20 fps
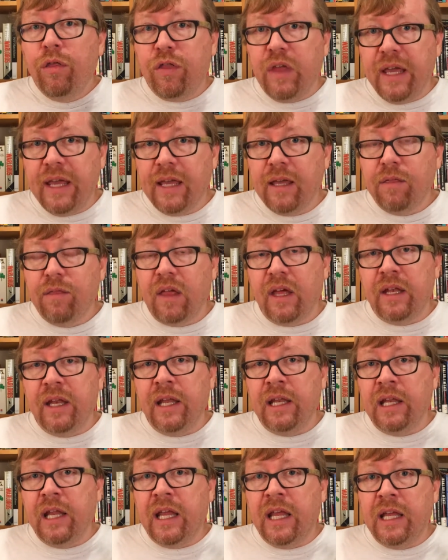think that
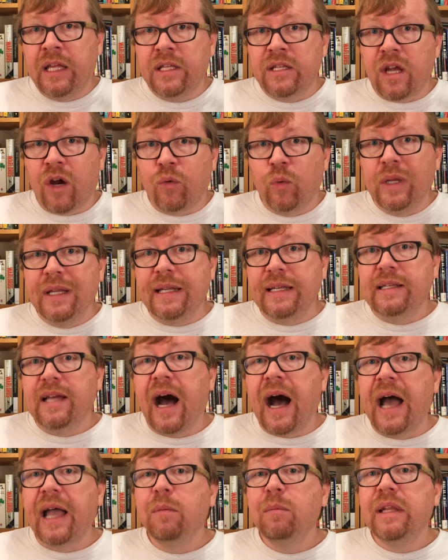it is a really
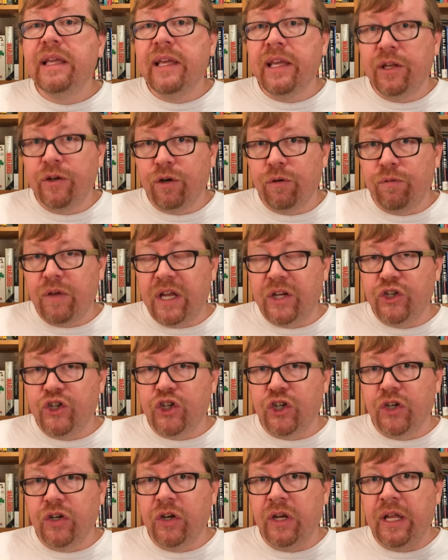timely
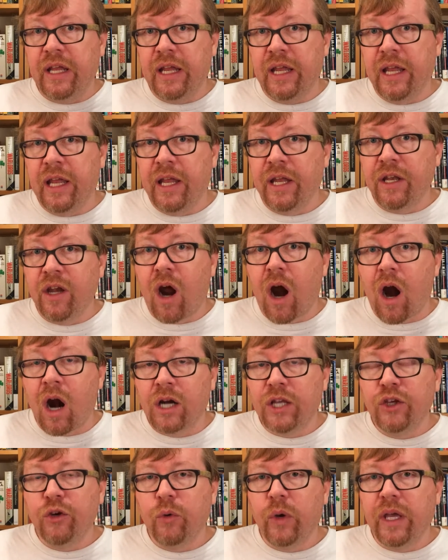intervention in
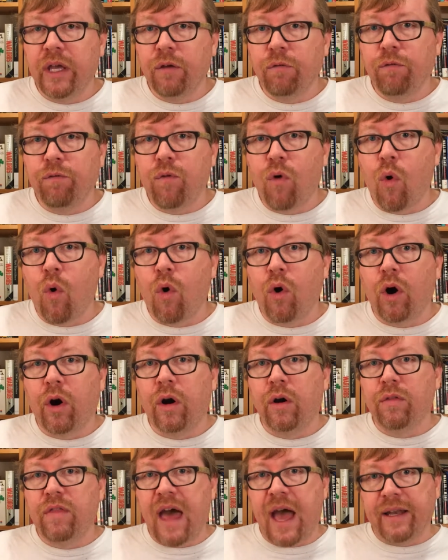arguing
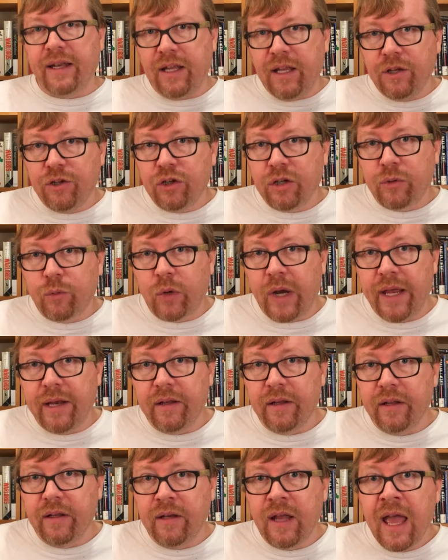for that
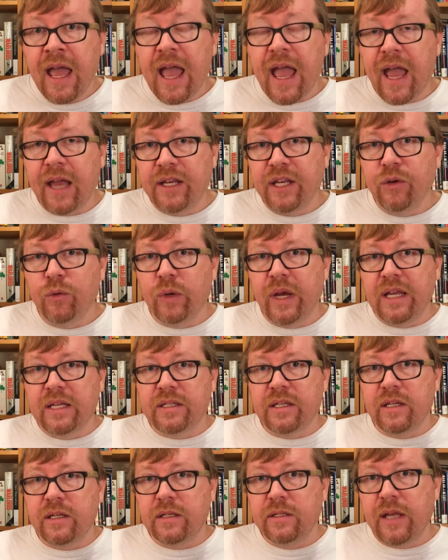integrated
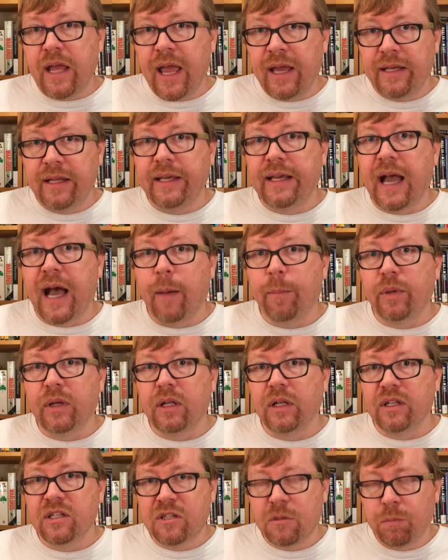anti-racist,
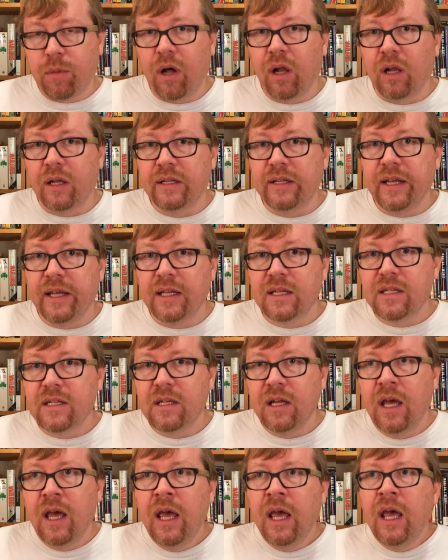anti-capitalist
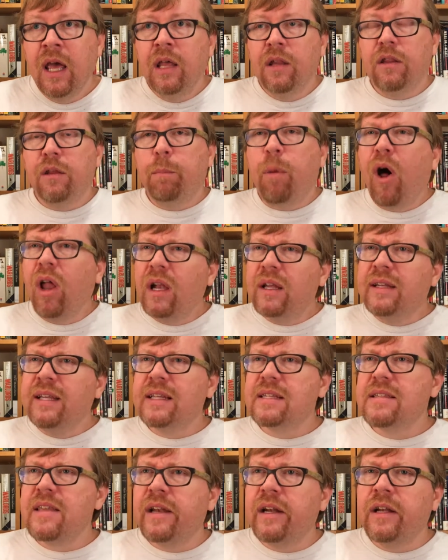politics. The
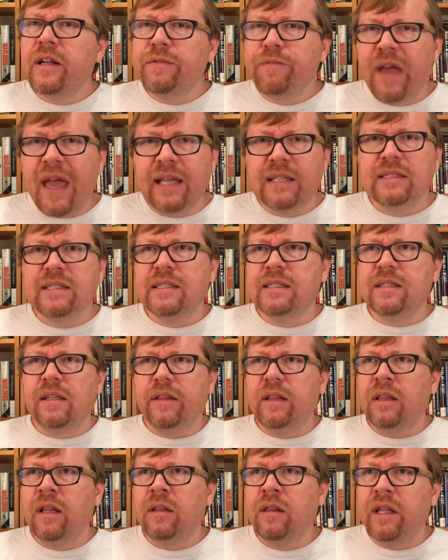politics that it advances
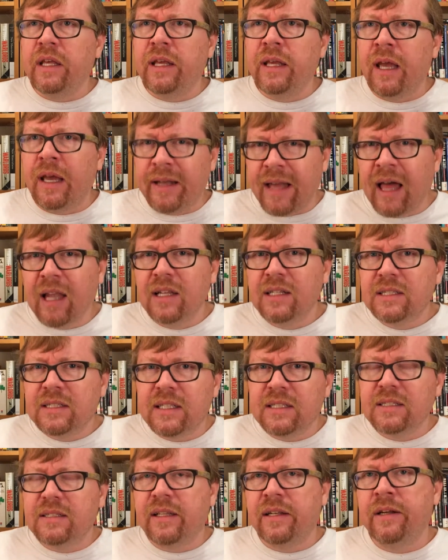and the
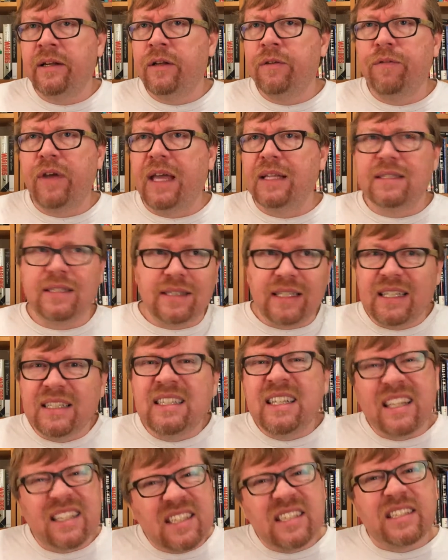analysis that it advances
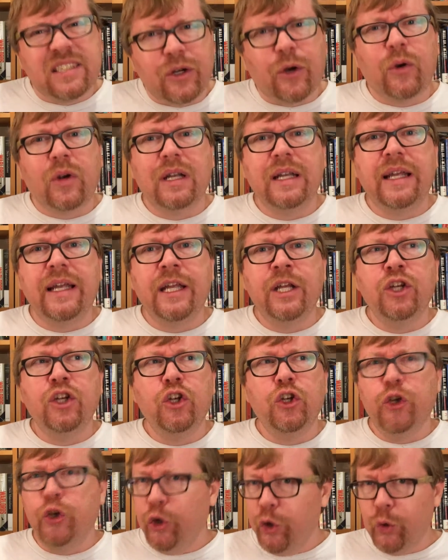isn't necessarily
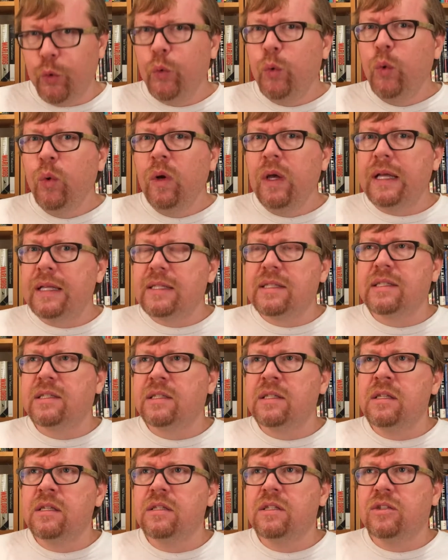new.
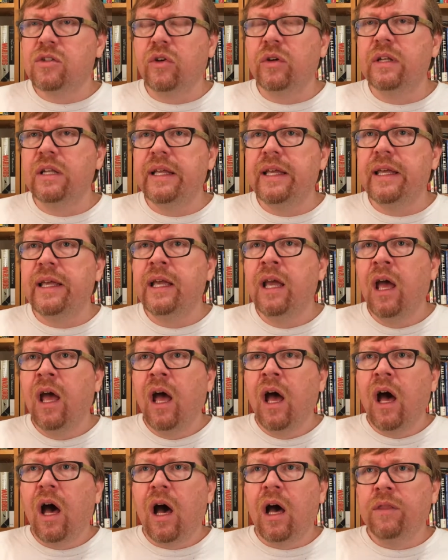It's certainly
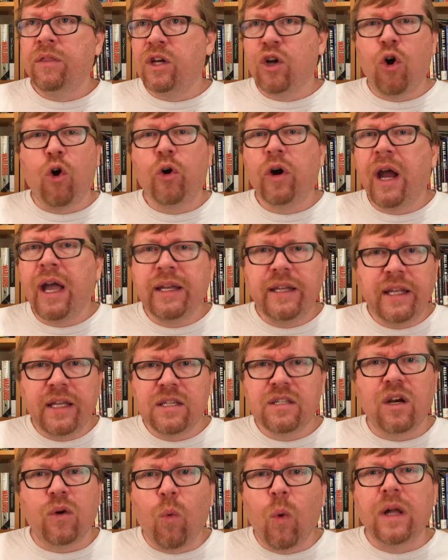the core
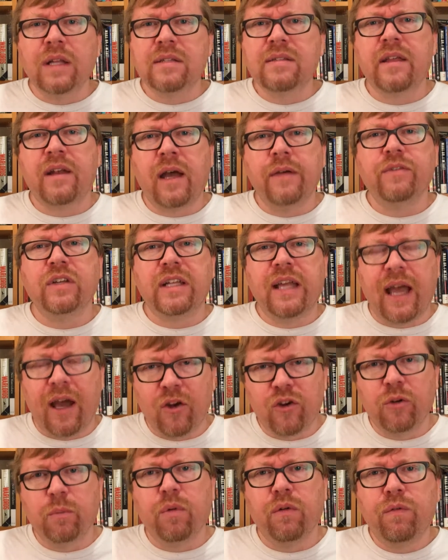ideas are ones that I've
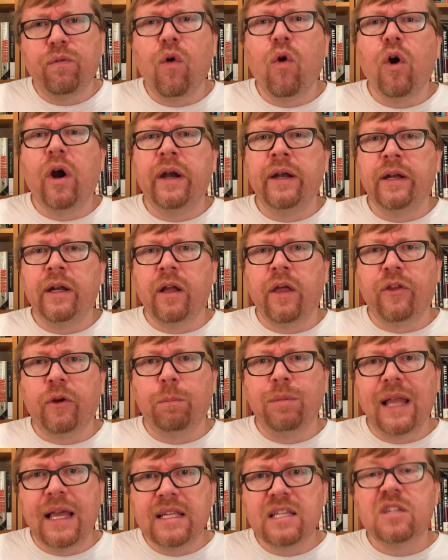encountered before and in
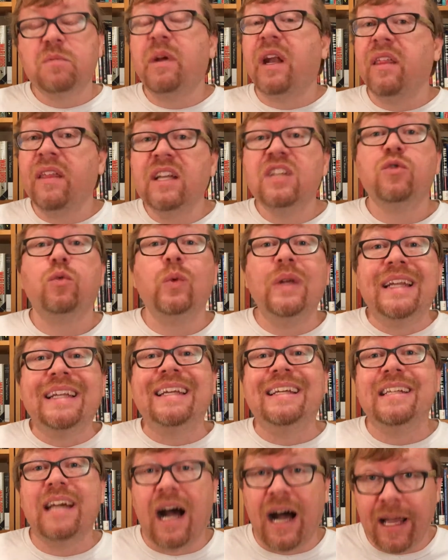other places, but I think it's
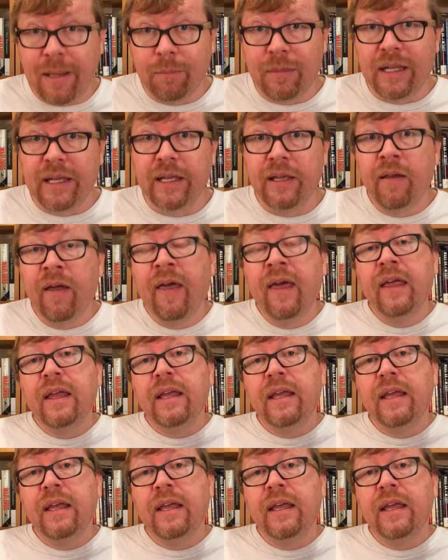really timely